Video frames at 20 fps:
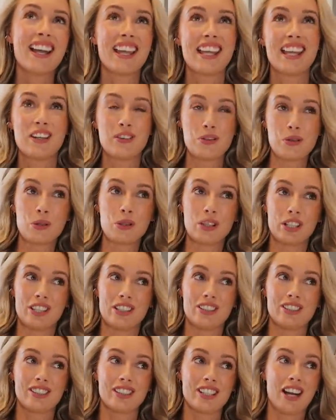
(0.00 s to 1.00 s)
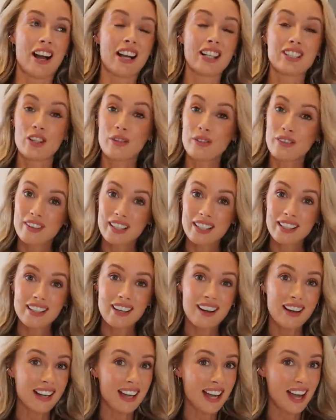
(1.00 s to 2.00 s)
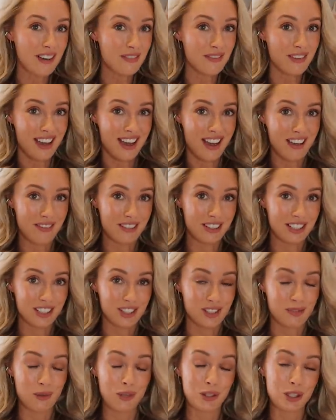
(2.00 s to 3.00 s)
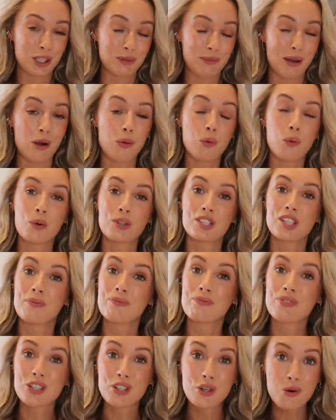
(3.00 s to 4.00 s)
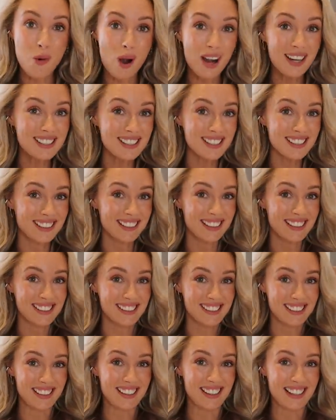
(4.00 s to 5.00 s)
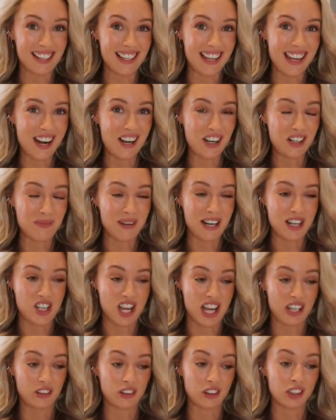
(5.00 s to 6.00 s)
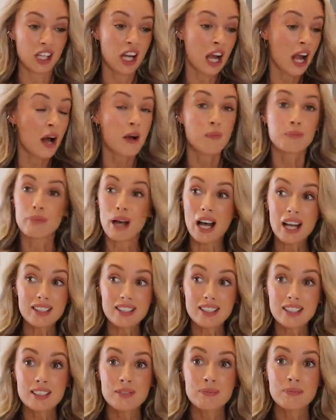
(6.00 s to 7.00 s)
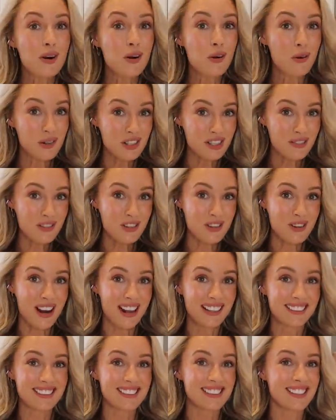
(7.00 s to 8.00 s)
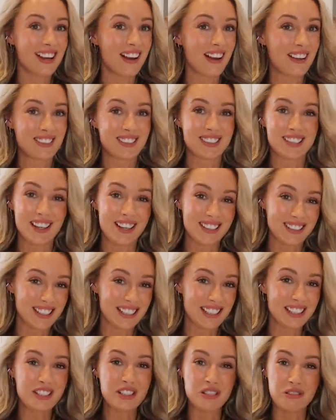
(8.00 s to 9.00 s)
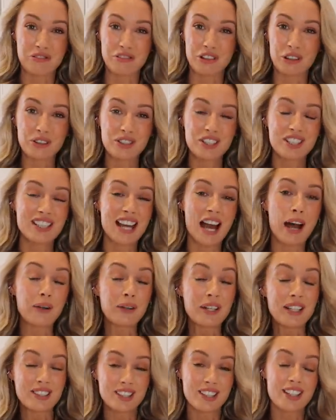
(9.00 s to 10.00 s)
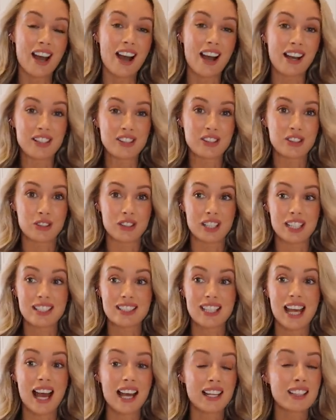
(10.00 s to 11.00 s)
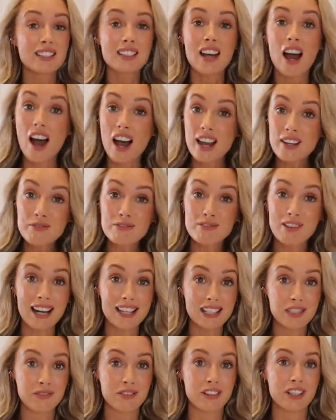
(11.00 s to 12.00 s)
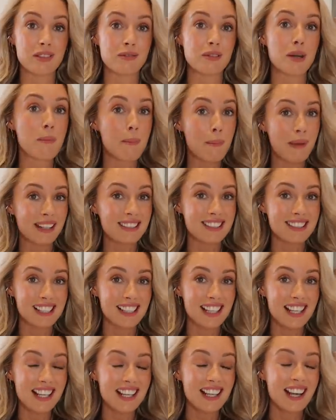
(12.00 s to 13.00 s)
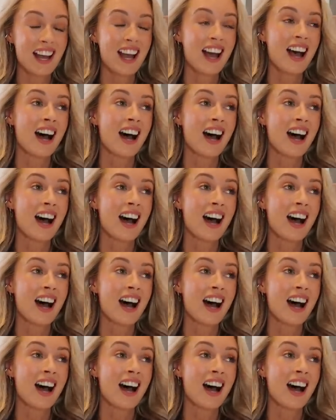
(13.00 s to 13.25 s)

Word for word: in August. I don't think I have ever spoken about autumn quite this early here on my channel but Autumn trends are starting to filter down into the high street and I'm ready for them mentally